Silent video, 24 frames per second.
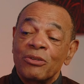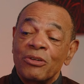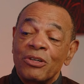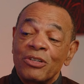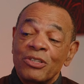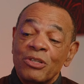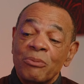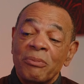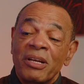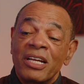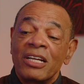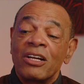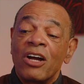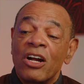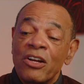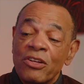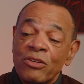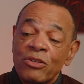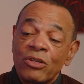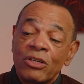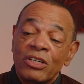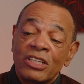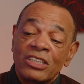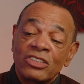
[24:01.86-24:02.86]
a row. Are
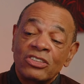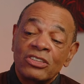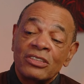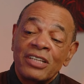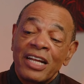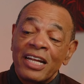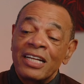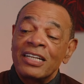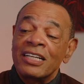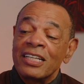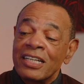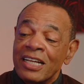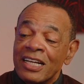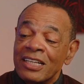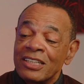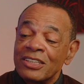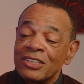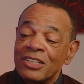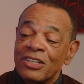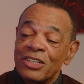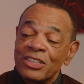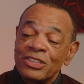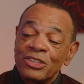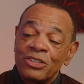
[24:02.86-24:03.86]
you going to stay
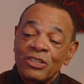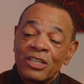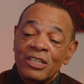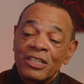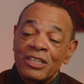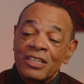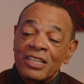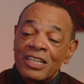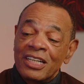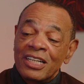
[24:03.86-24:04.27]
together? Are you going to